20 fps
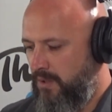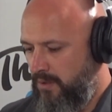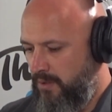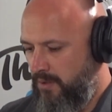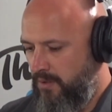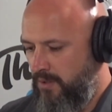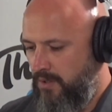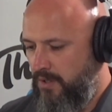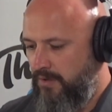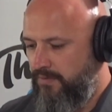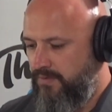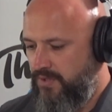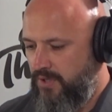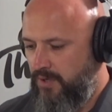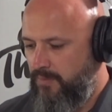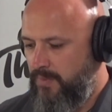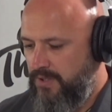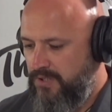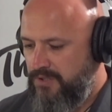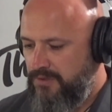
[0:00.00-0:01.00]
you give so
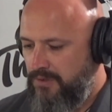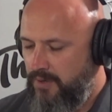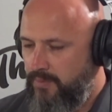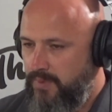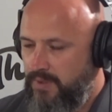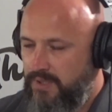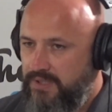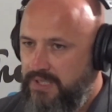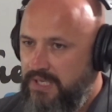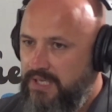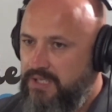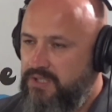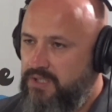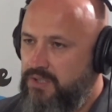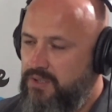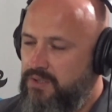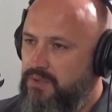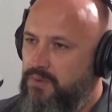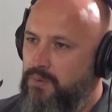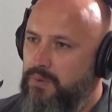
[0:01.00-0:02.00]
much time and attention
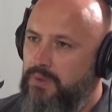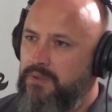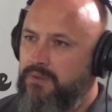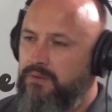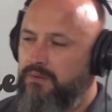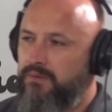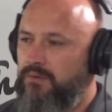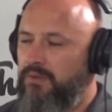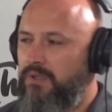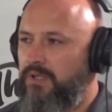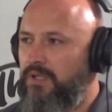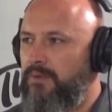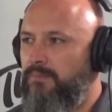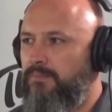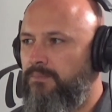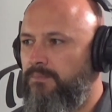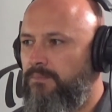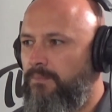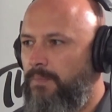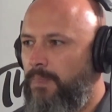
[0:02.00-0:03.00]
to it, and
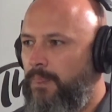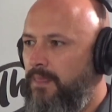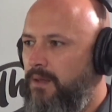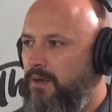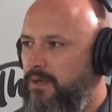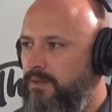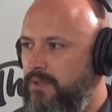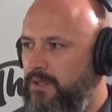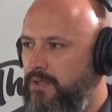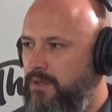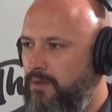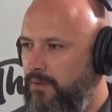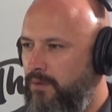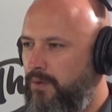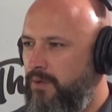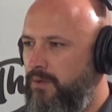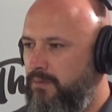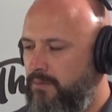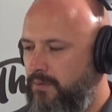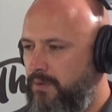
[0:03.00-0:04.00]
then you
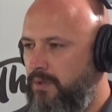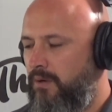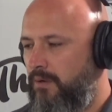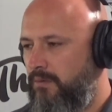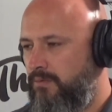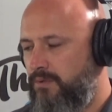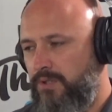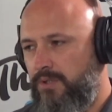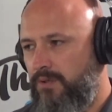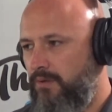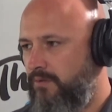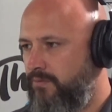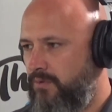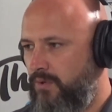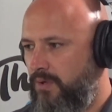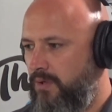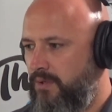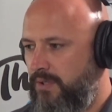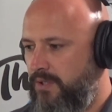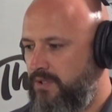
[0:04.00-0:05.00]
learn, shit, I've got
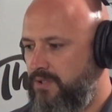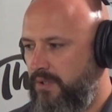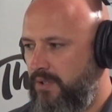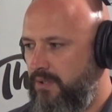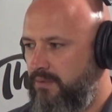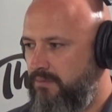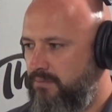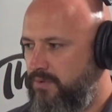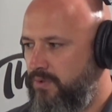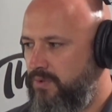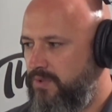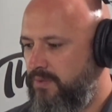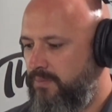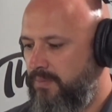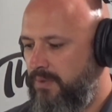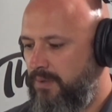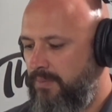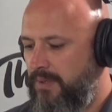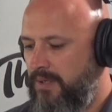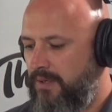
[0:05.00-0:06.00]
to actually do something
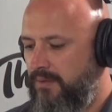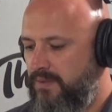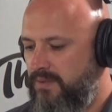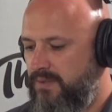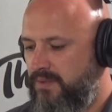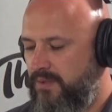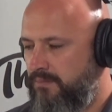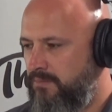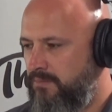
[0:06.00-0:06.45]
about this. And